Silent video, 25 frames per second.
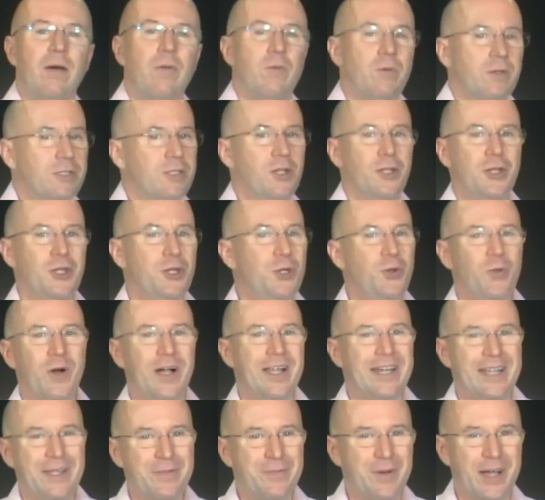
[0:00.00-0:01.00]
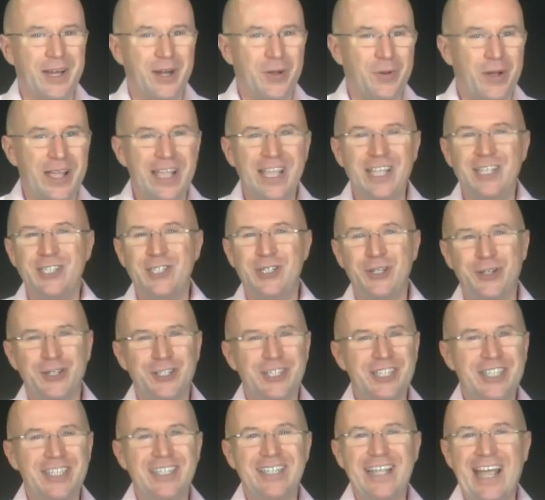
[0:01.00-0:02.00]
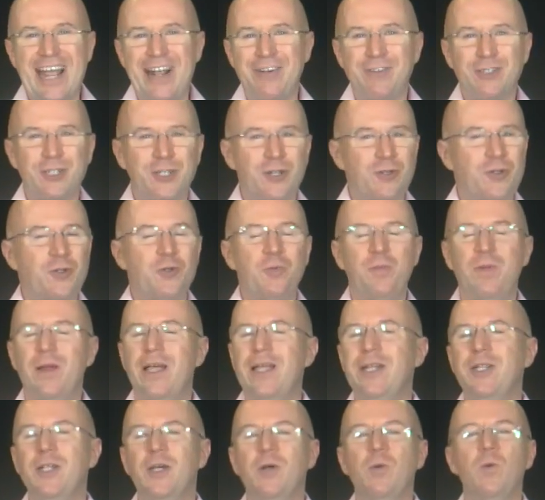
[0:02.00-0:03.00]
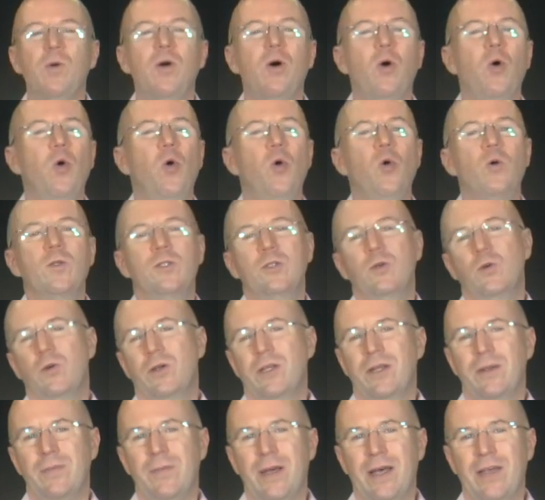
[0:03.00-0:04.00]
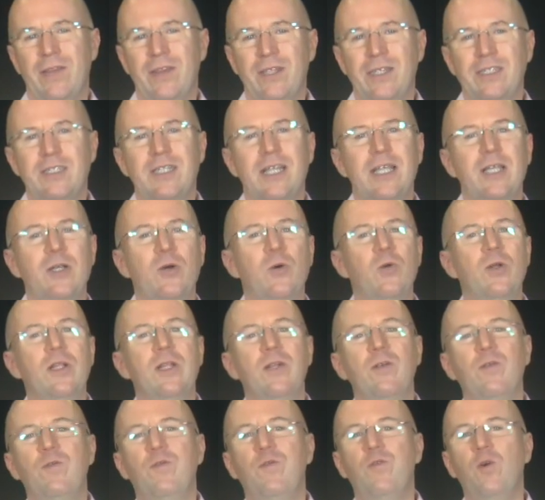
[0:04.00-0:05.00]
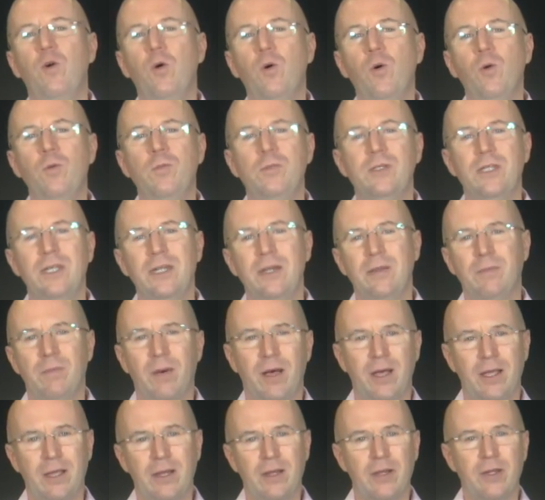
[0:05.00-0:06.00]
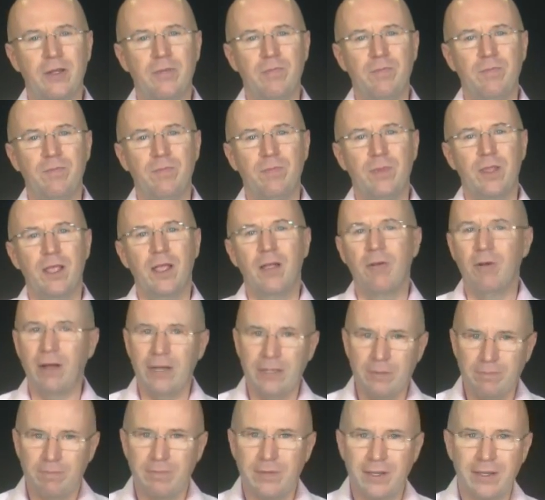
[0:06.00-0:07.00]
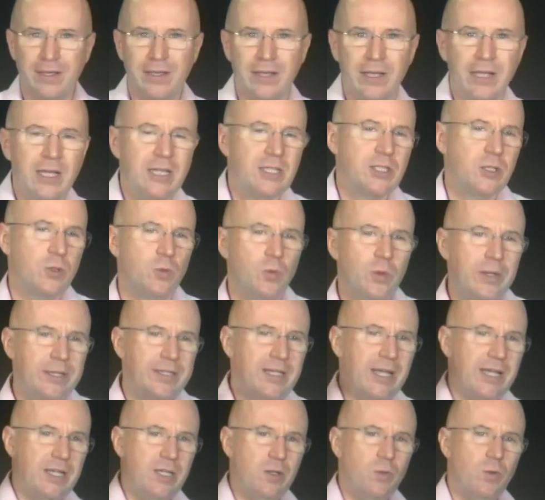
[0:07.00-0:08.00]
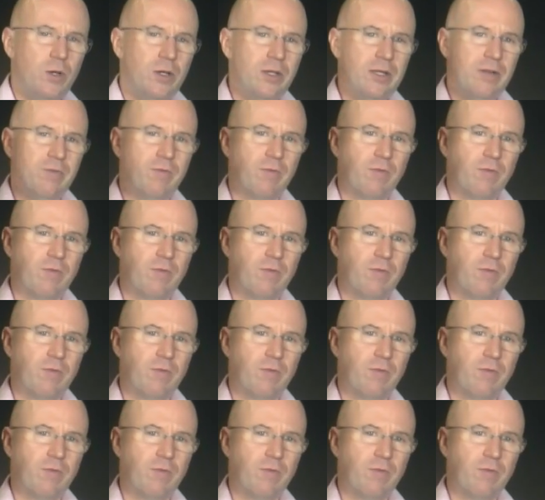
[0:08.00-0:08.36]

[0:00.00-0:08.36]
It's not a new idea, by the way. Socrates, Aristotle, Plato were all talking about this. They call it the forms in the mind. Right. So if we take the world in